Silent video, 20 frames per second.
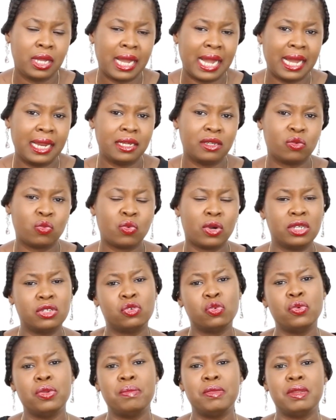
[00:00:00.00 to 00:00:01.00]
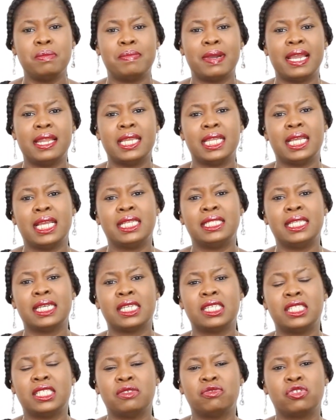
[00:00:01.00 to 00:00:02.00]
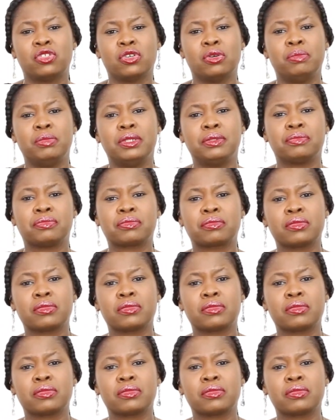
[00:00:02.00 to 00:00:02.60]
And what do we mean by the executive summary?